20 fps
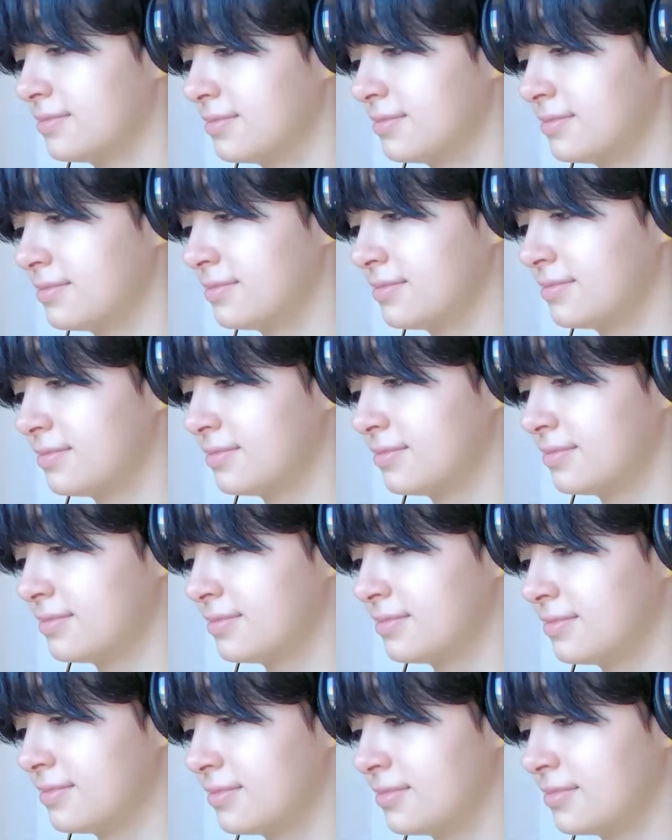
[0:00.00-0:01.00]

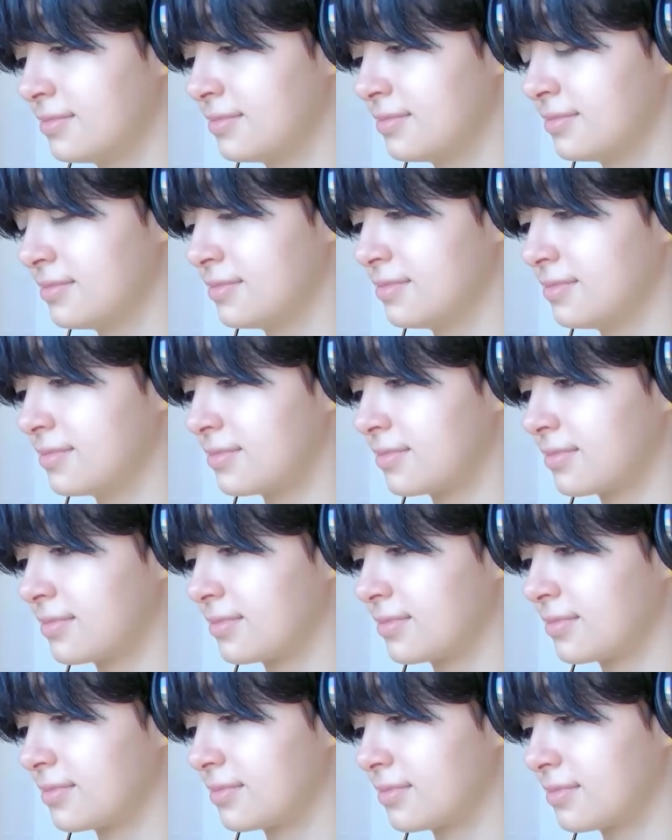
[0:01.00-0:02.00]

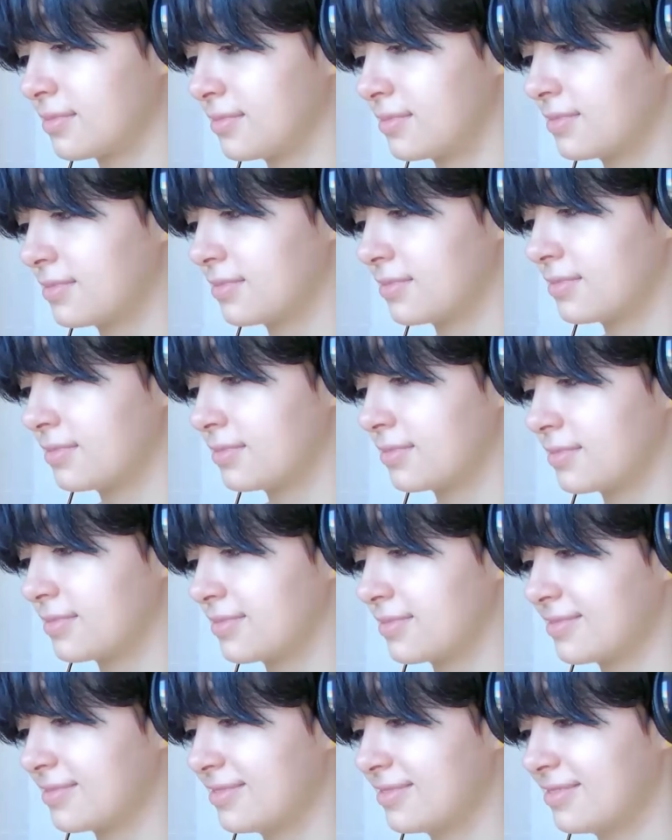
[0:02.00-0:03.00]

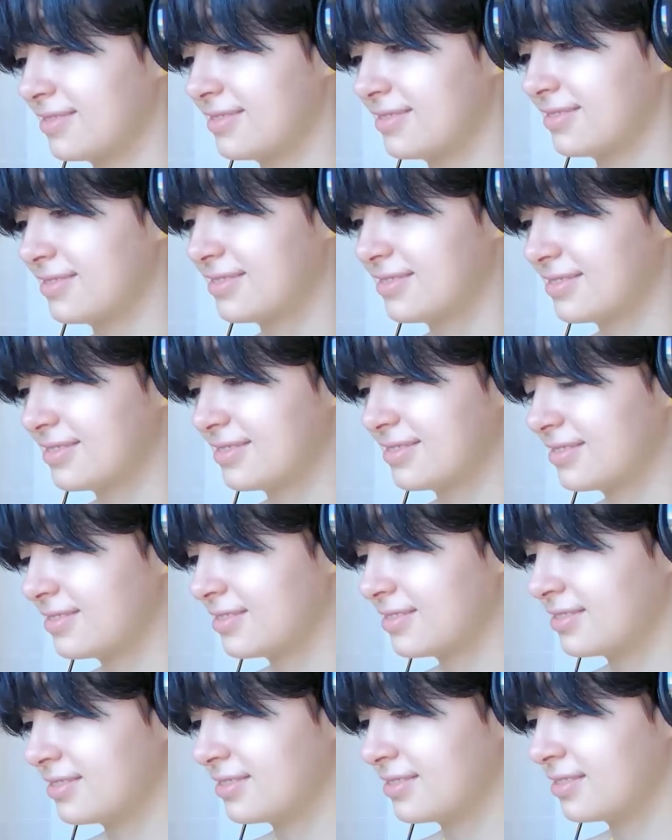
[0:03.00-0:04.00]

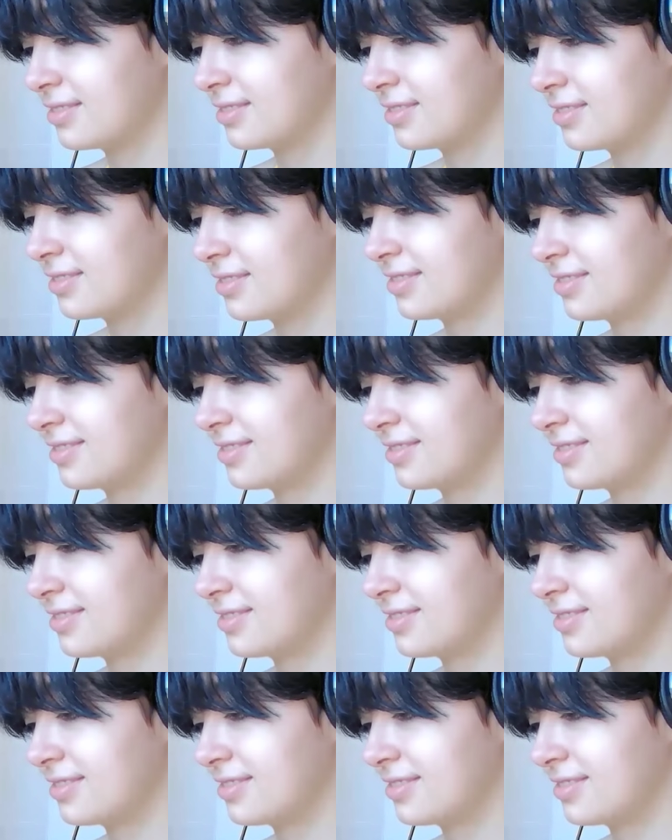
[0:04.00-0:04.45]
This person isn't speaking.